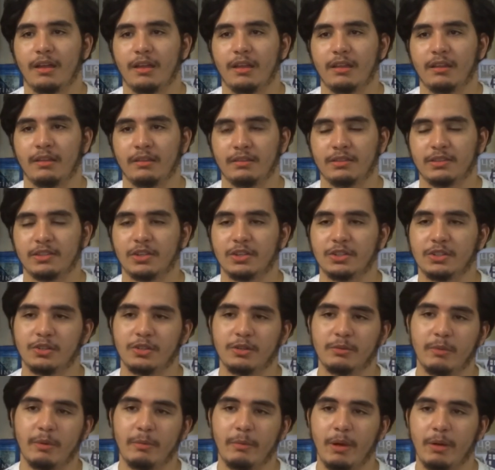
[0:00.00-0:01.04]
And so I told
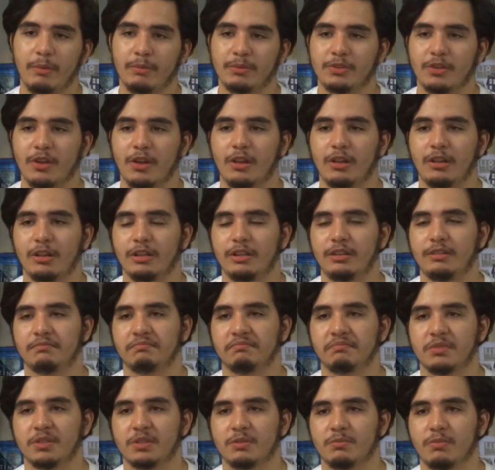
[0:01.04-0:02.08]
him my mom's calling,
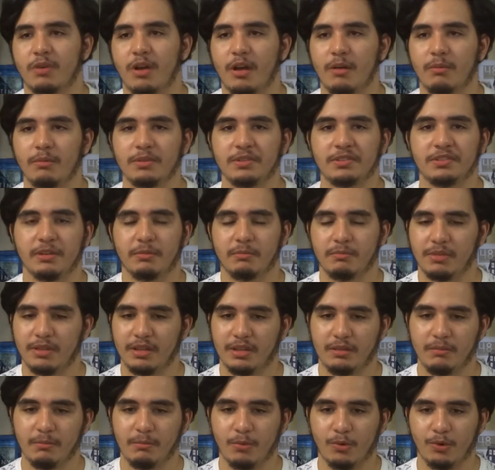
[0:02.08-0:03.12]
it's probably
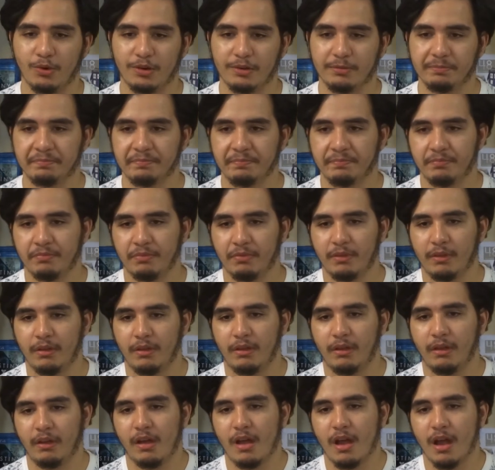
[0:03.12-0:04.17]
something important.
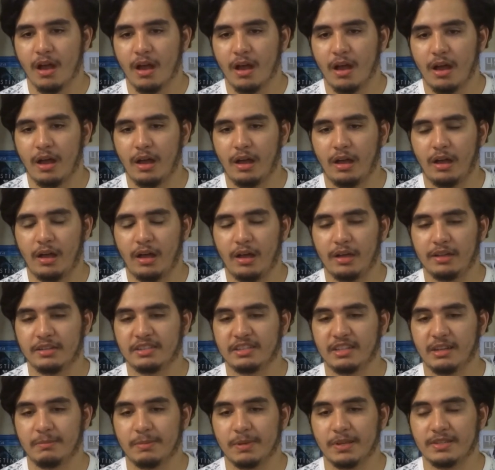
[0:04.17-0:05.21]
Uh, I
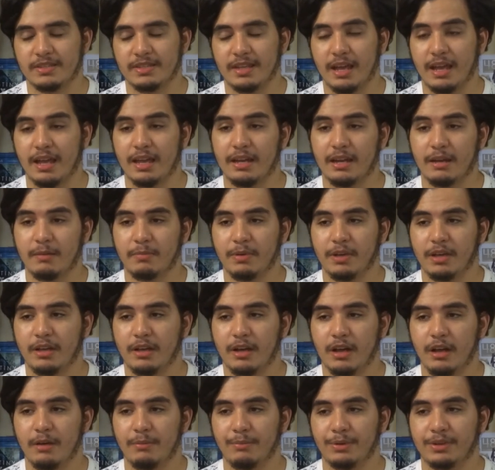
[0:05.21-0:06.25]
step outside and I pick
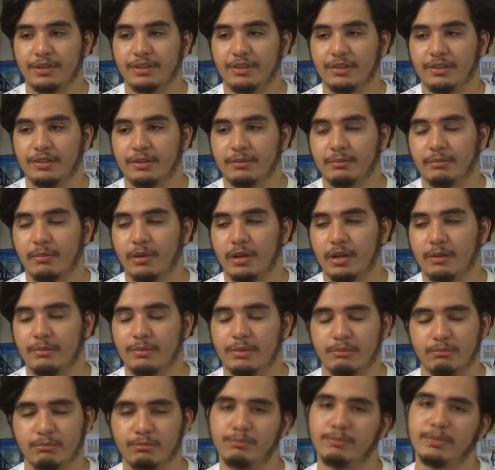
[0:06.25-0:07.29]
up. I tell her, Mom,
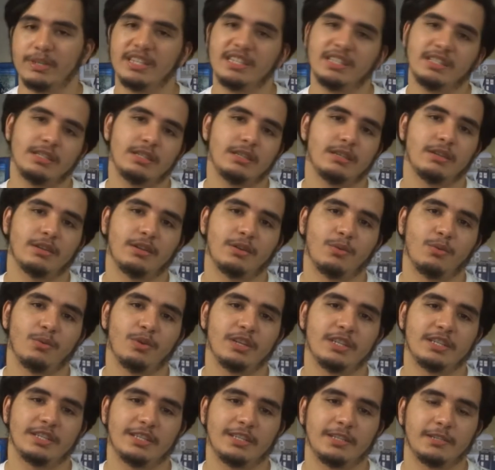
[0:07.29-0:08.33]
I'm busy. What
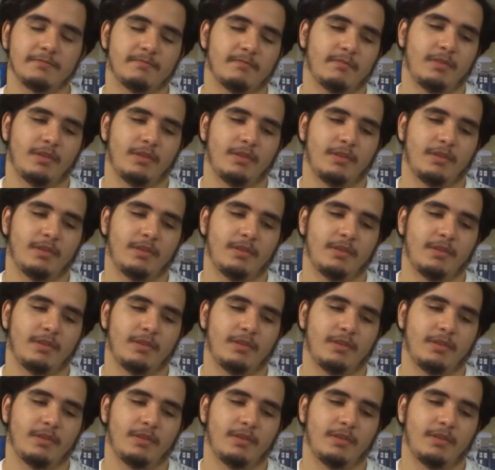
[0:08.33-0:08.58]
is it?